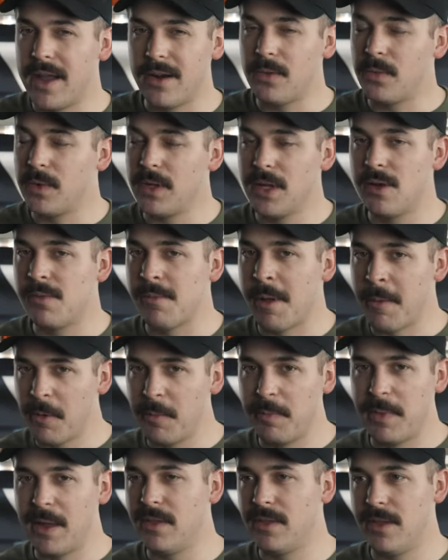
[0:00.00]
I don't really
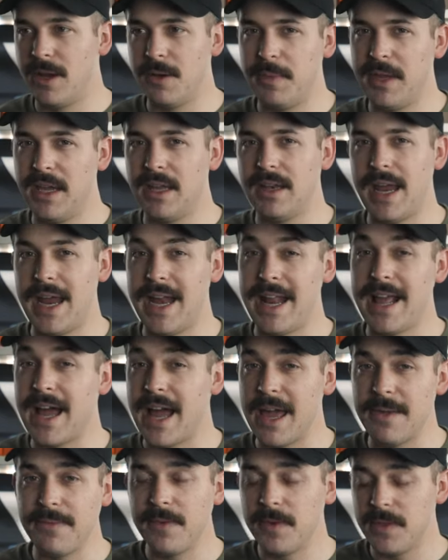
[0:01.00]
remember there being any
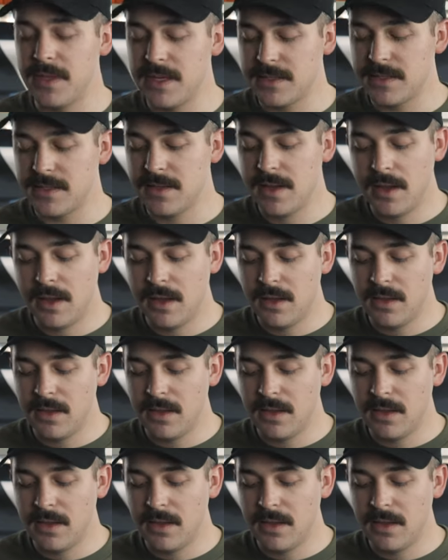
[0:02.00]
hype for these,